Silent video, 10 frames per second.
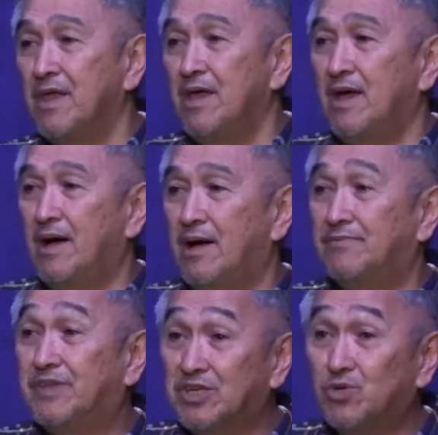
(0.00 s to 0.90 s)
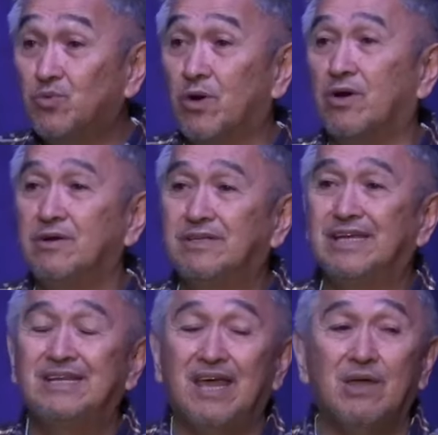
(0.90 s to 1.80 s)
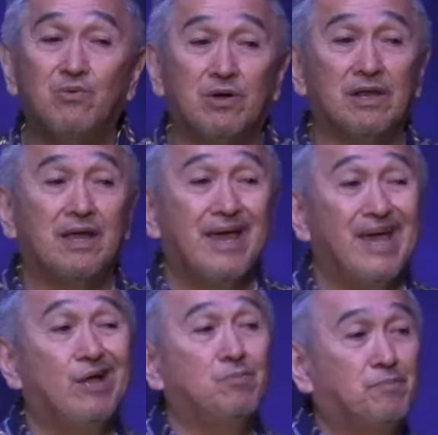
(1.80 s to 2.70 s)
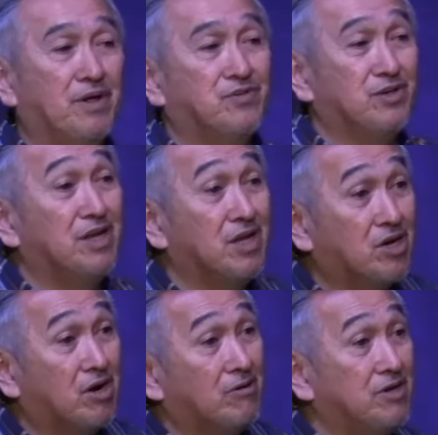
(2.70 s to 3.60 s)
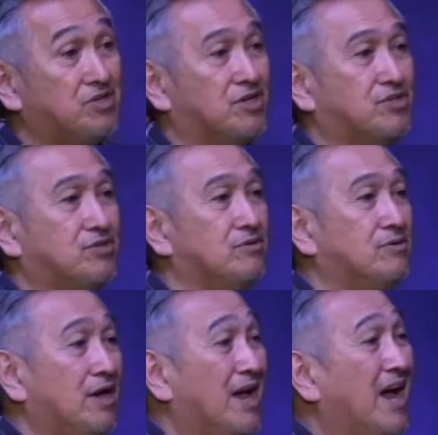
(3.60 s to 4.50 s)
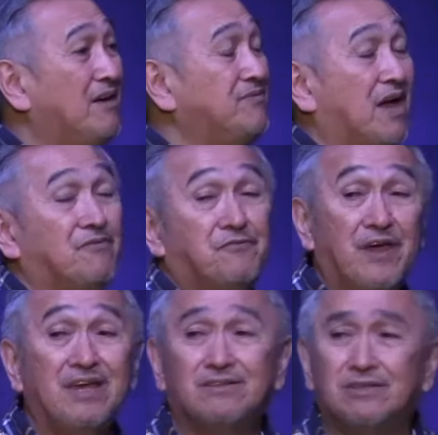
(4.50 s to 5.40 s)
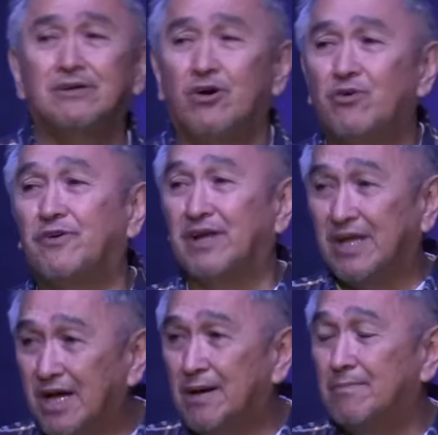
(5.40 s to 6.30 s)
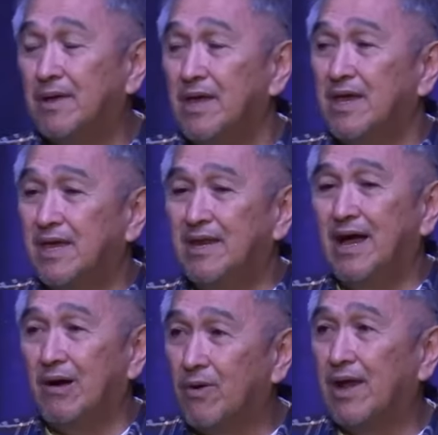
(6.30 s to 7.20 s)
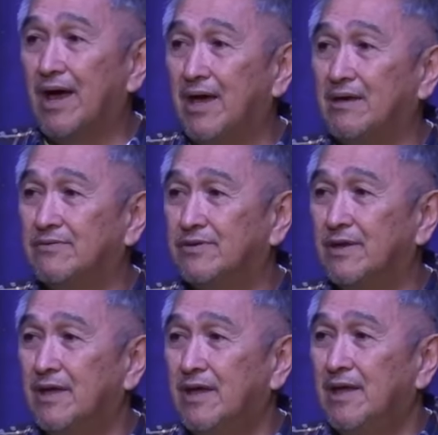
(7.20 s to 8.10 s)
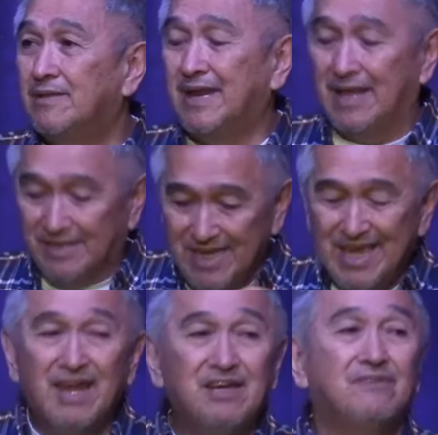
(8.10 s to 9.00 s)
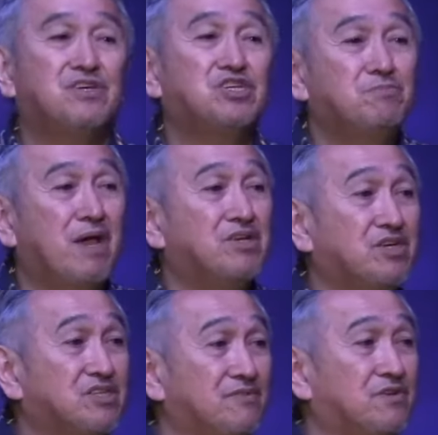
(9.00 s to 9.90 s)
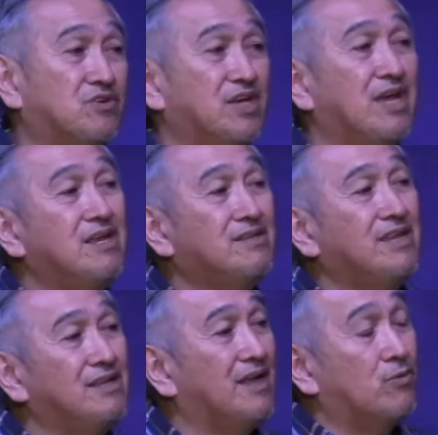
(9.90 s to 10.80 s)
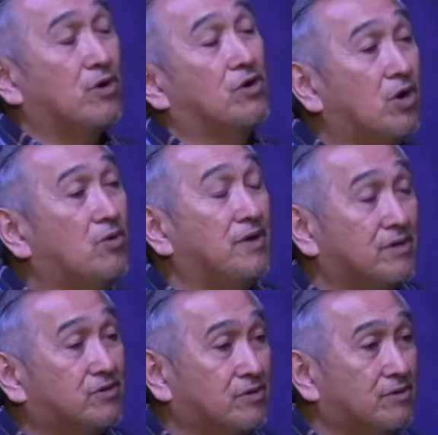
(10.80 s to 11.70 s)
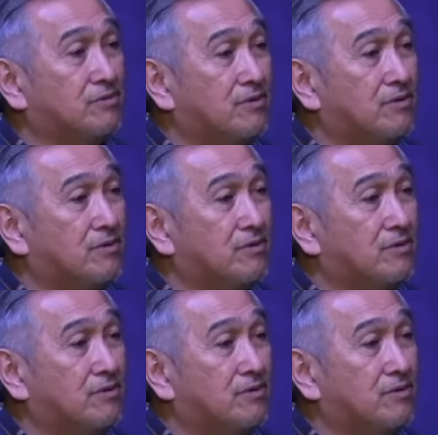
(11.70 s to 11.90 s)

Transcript: uh, this word today will help us and encourage us to have that faith to overcome in our lives. That at the end of this message, if there's anything that we're going through,